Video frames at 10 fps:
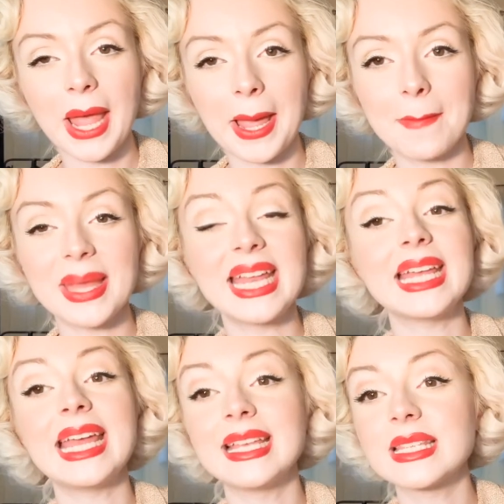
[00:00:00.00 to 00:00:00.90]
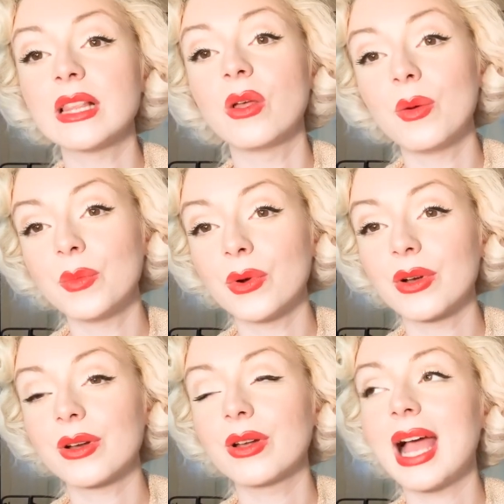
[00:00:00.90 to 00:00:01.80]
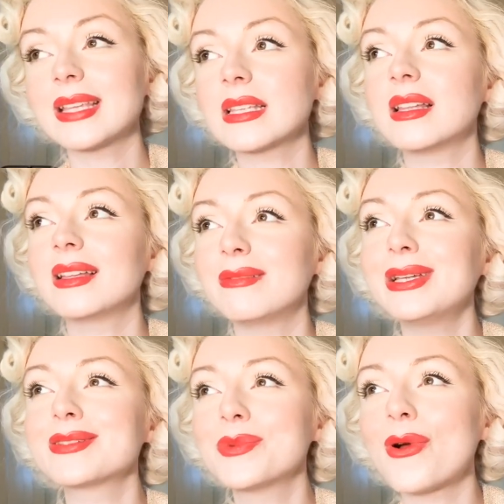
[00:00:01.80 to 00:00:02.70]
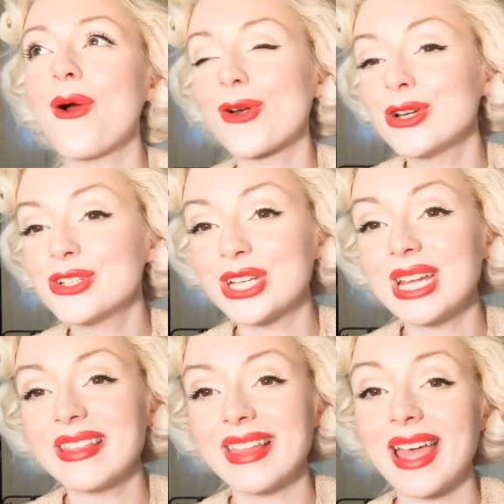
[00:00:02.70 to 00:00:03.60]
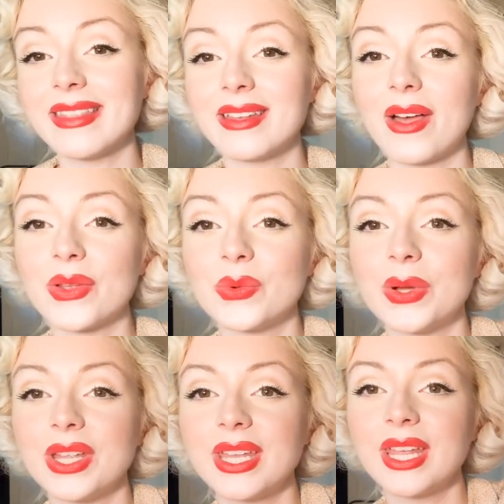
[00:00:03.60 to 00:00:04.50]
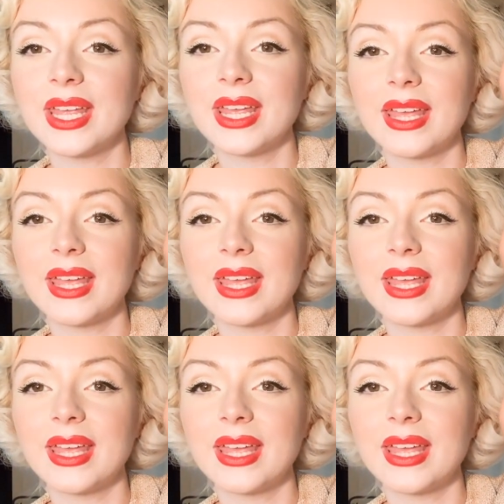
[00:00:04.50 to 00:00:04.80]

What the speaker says: and it is a lot more, has a lot more orangey than the other one.